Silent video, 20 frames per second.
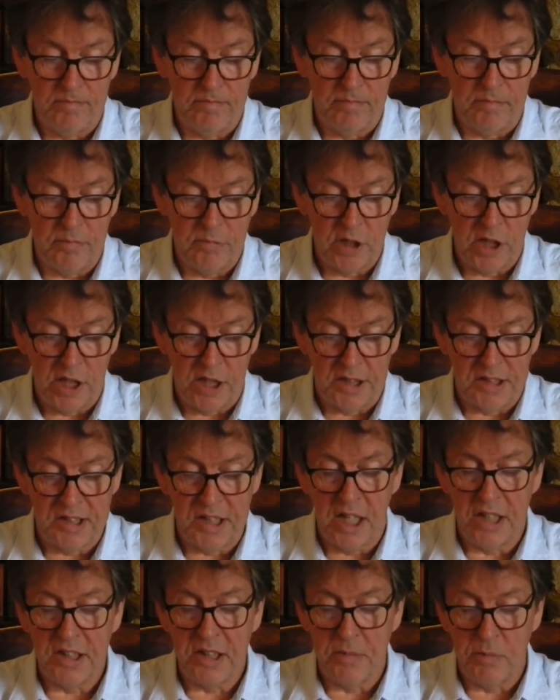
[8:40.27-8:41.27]
Yes,
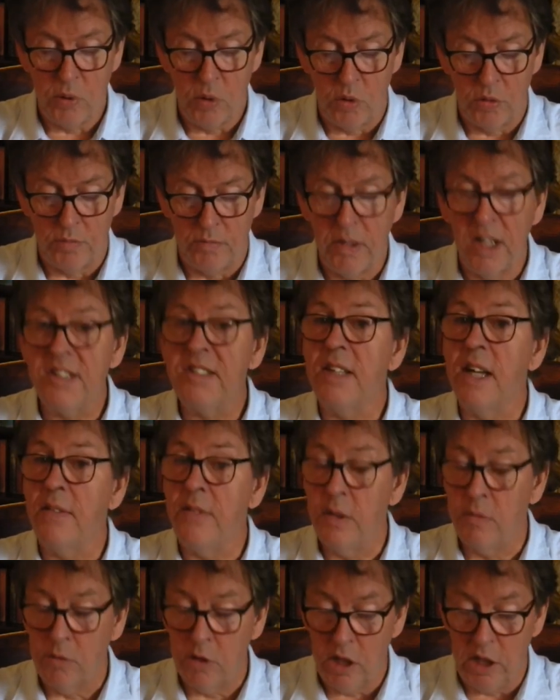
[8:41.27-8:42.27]
that's important. Must have
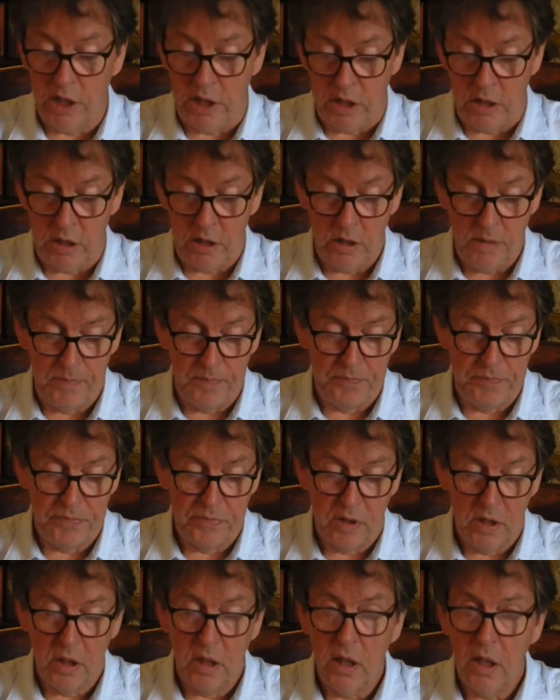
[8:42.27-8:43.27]
him clean.
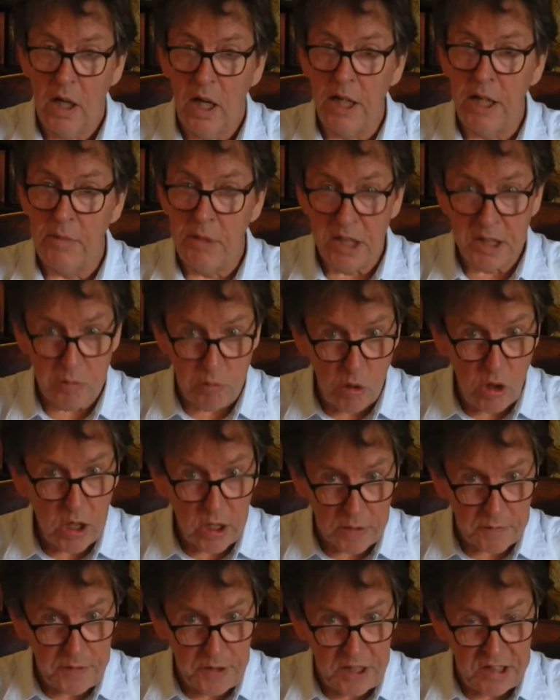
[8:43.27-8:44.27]
And he must
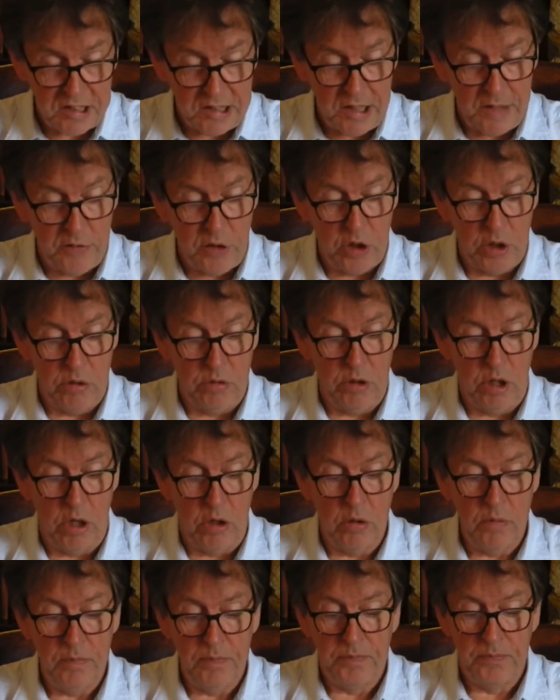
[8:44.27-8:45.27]
work for his living, you
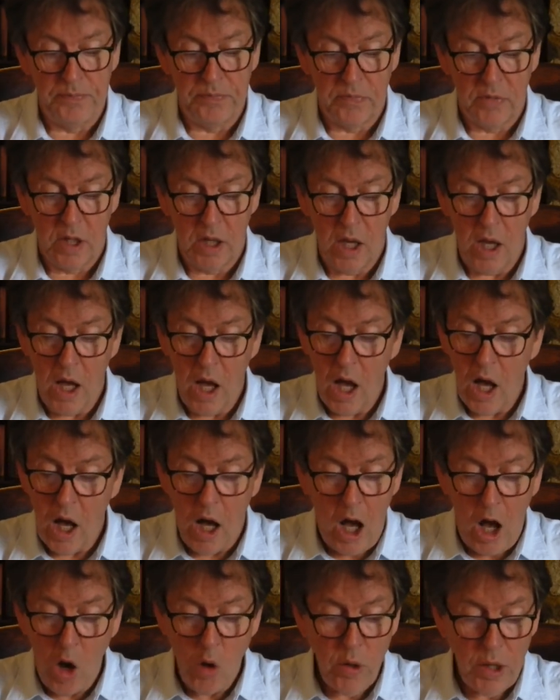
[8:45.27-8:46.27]
know."
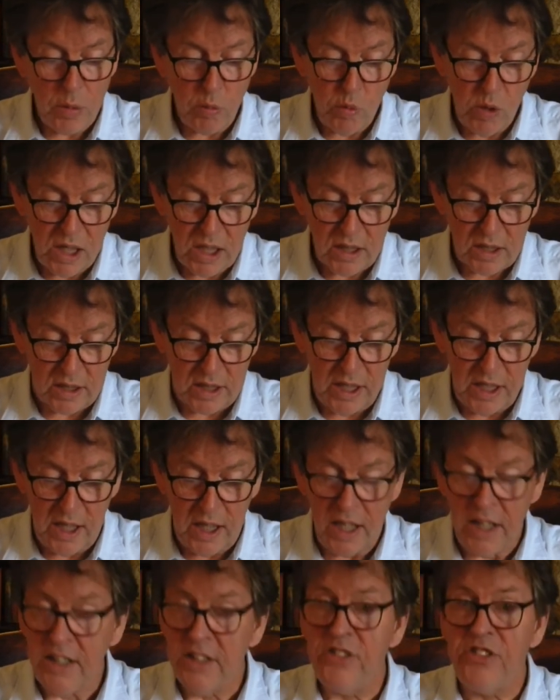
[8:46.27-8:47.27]
"Oh, he will.
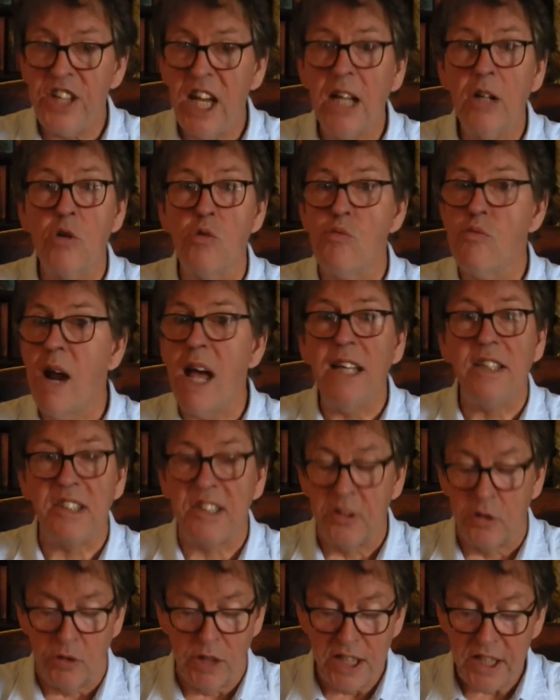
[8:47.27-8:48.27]
He can tackle rats
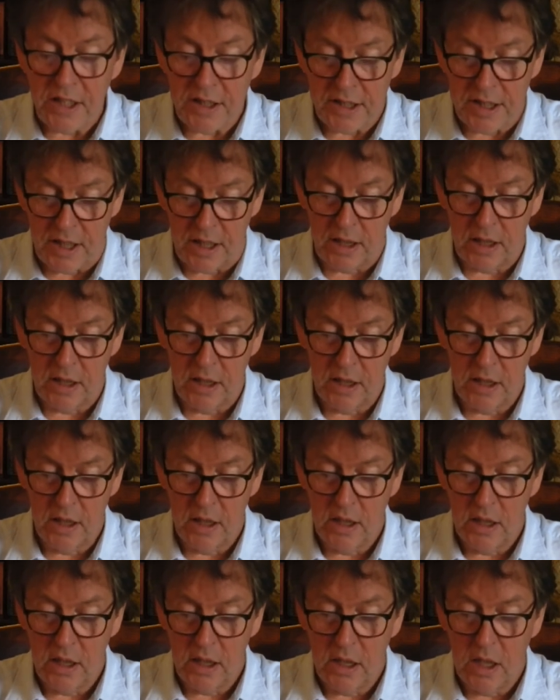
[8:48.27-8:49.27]
or anything.
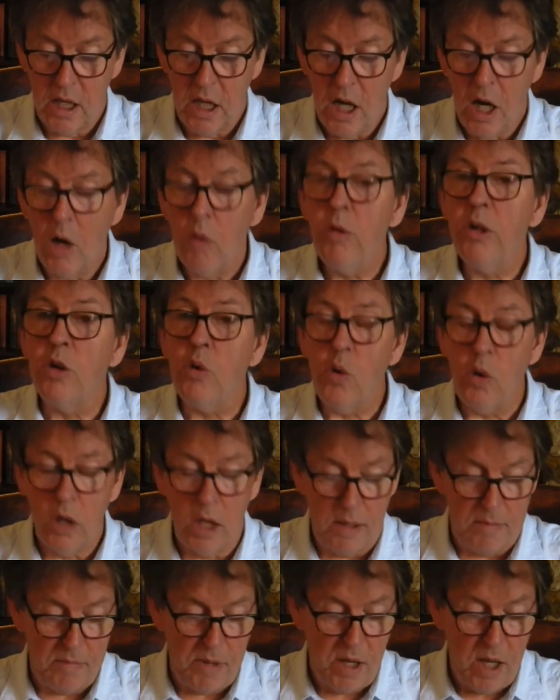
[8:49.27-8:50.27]
We call
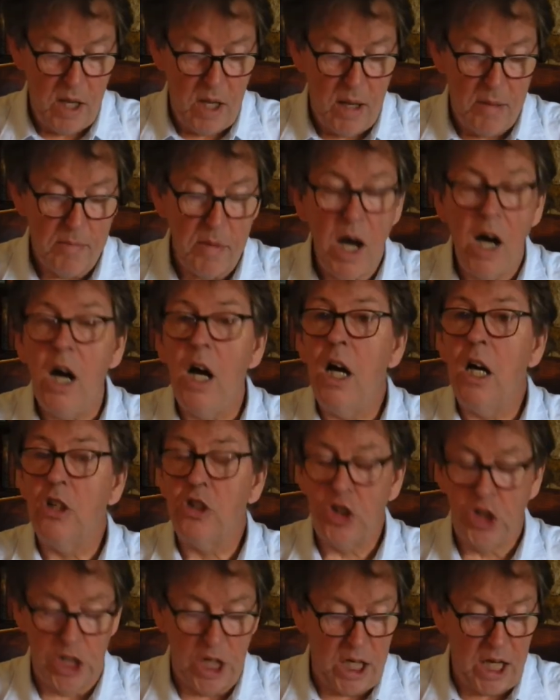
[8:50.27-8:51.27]
him
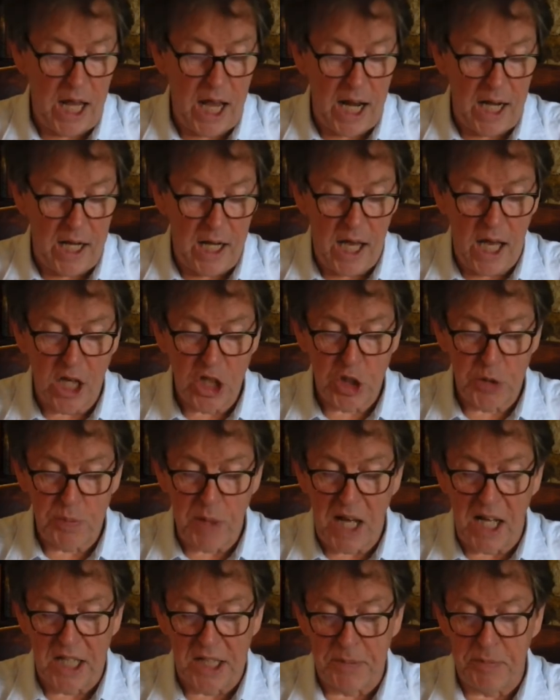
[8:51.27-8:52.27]

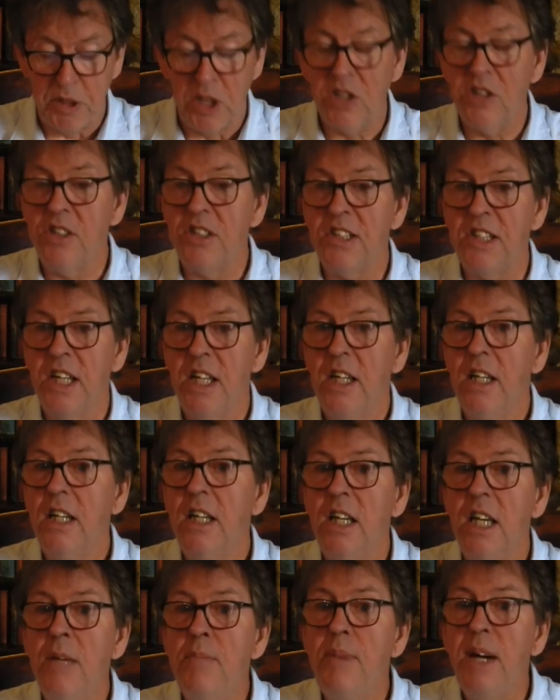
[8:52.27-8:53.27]
Maher-Shalal-Hashbaz because
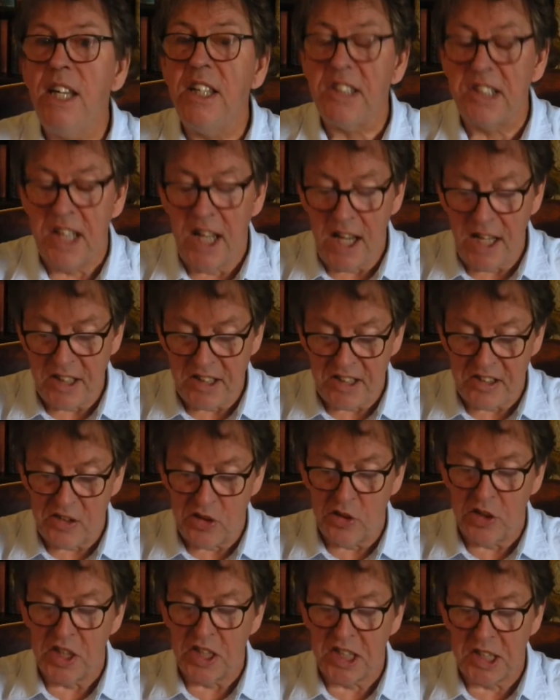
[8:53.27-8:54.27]
he makes haste to
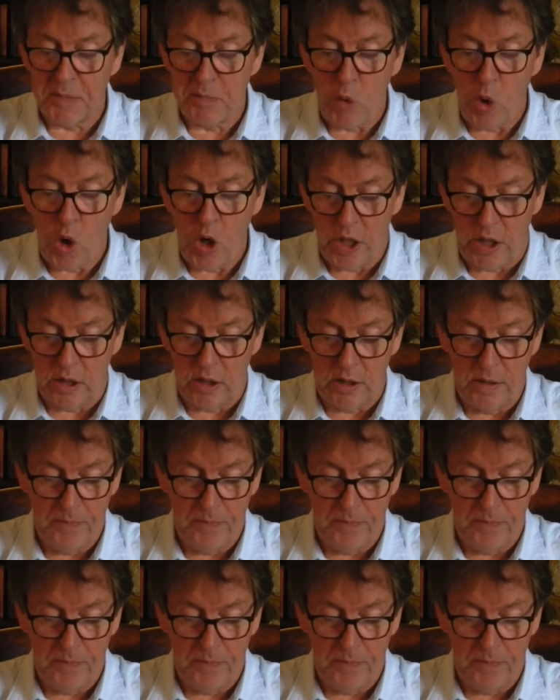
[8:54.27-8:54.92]
the spoil.